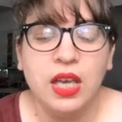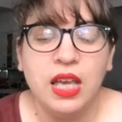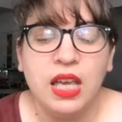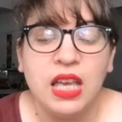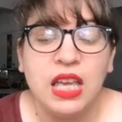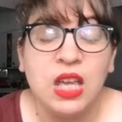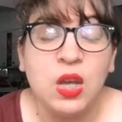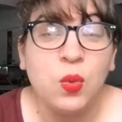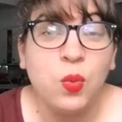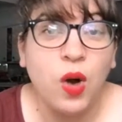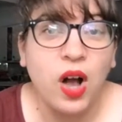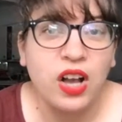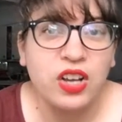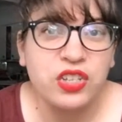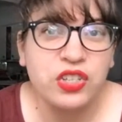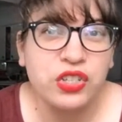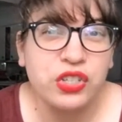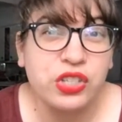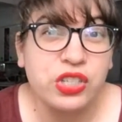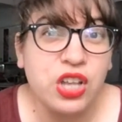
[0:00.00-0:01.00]
He walked
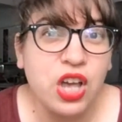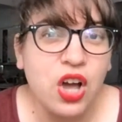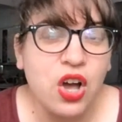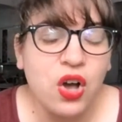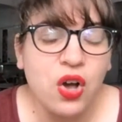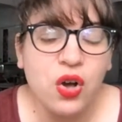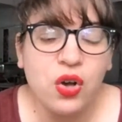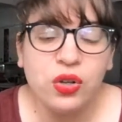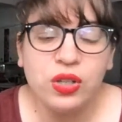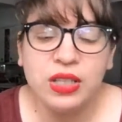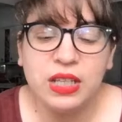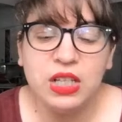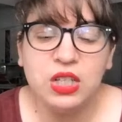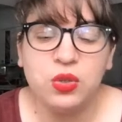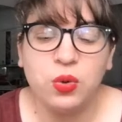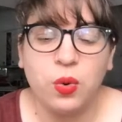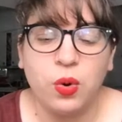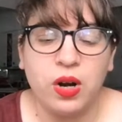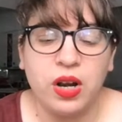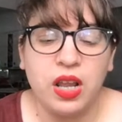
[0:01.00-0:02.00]
slowly
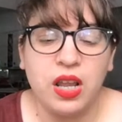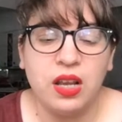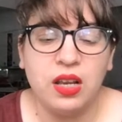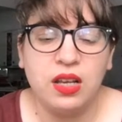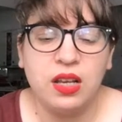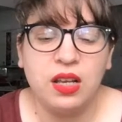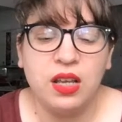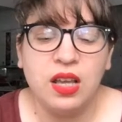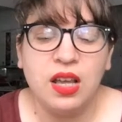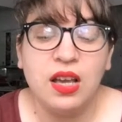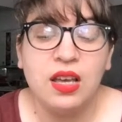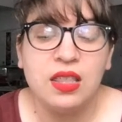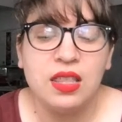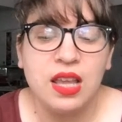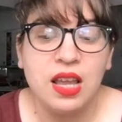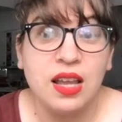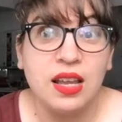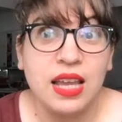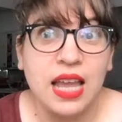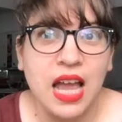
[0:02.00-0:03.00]
toward it.
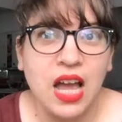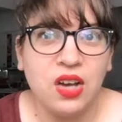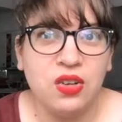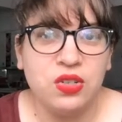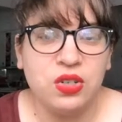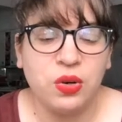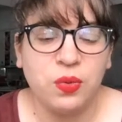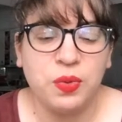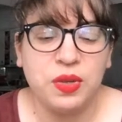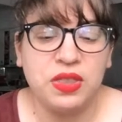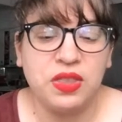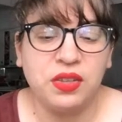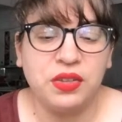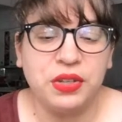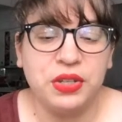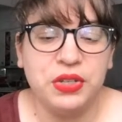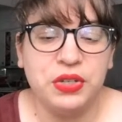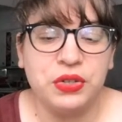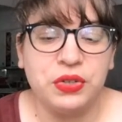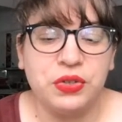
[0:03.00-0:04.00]
The encounter with the
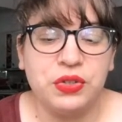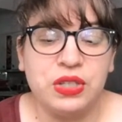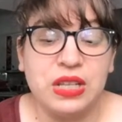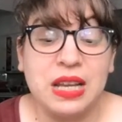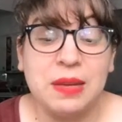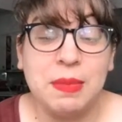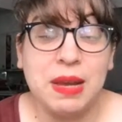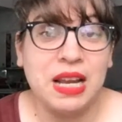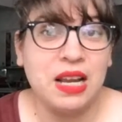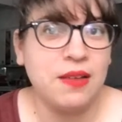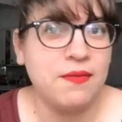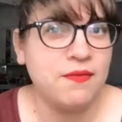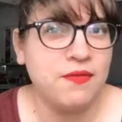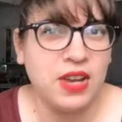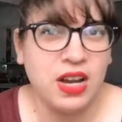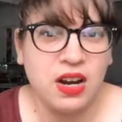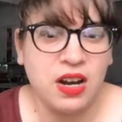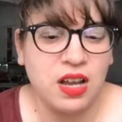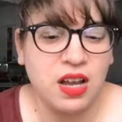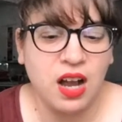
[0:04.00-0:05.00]
lizards had made him
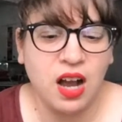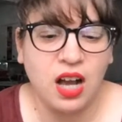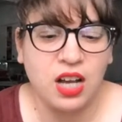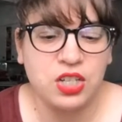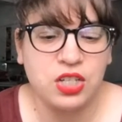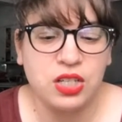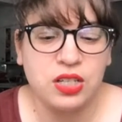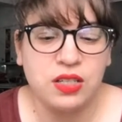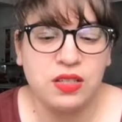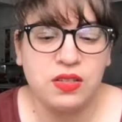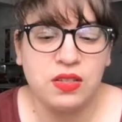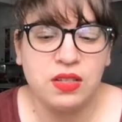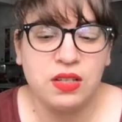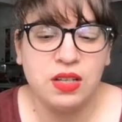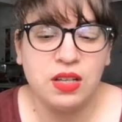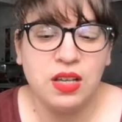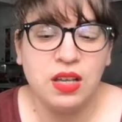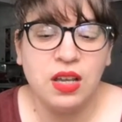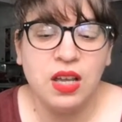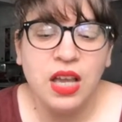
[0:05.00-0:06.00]
very
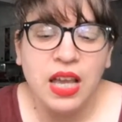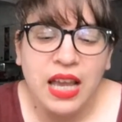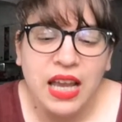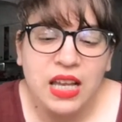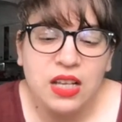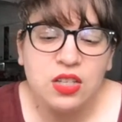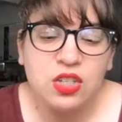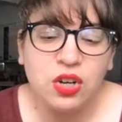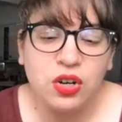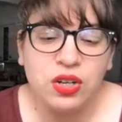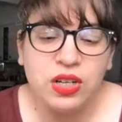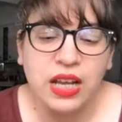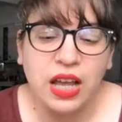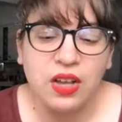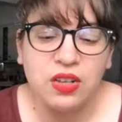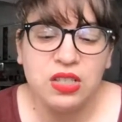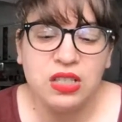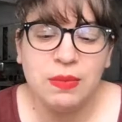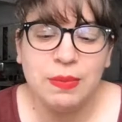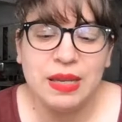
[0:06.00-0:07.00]
cautious. It turned
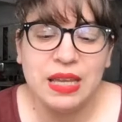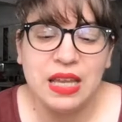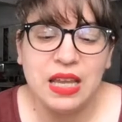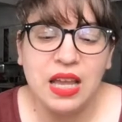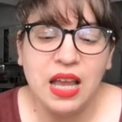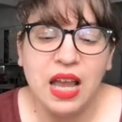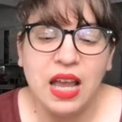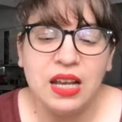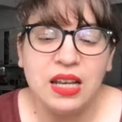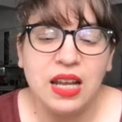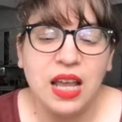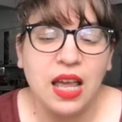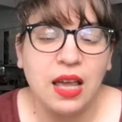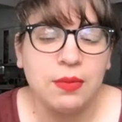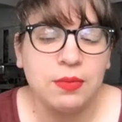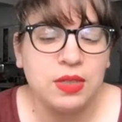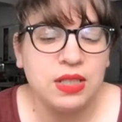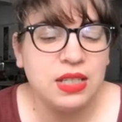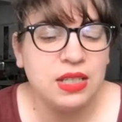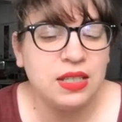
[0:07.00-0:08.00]
out to be an
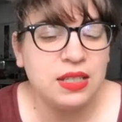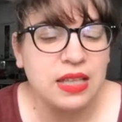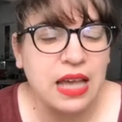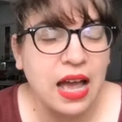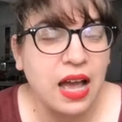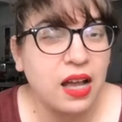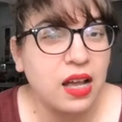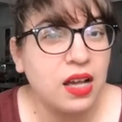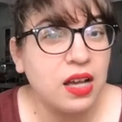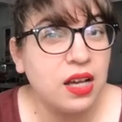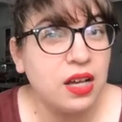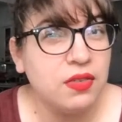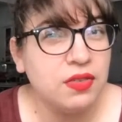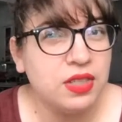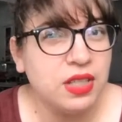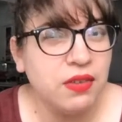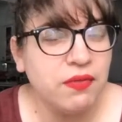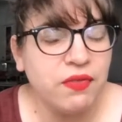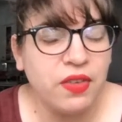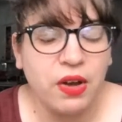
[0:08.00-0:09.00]
empty sack of
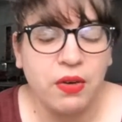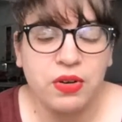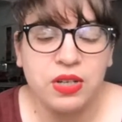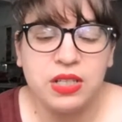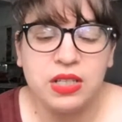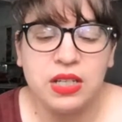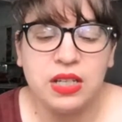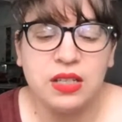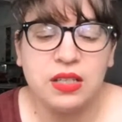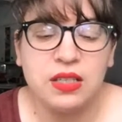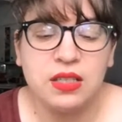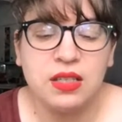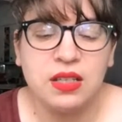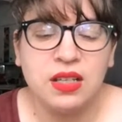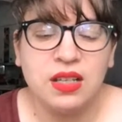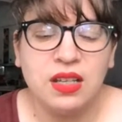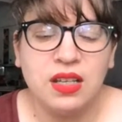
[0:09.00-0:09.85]
sunflower seeds.